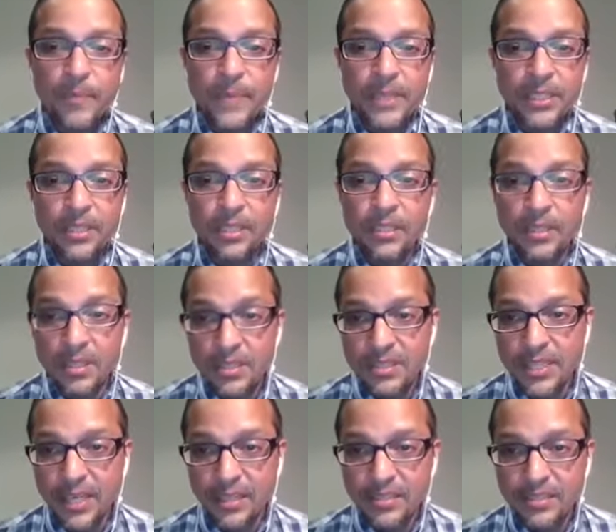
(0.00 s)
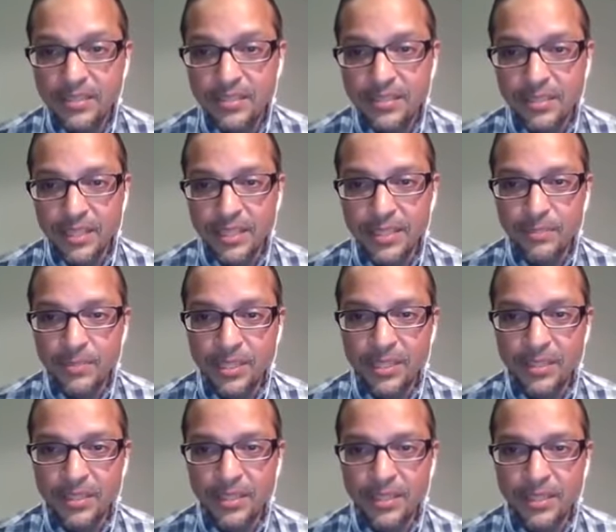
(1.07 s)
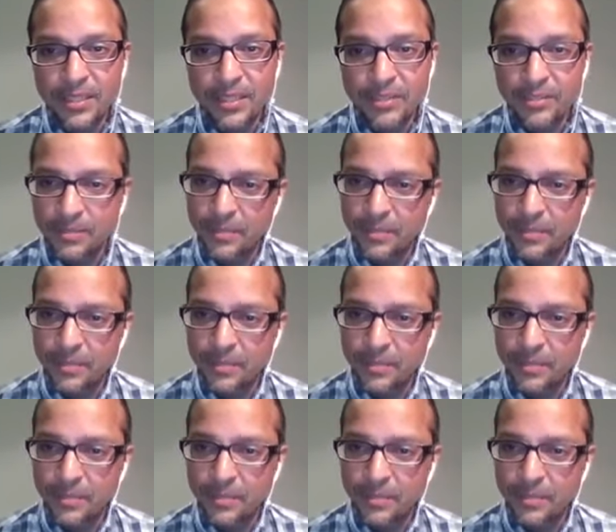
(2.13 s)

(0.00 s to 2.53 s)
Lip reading: eating insects as being a healthy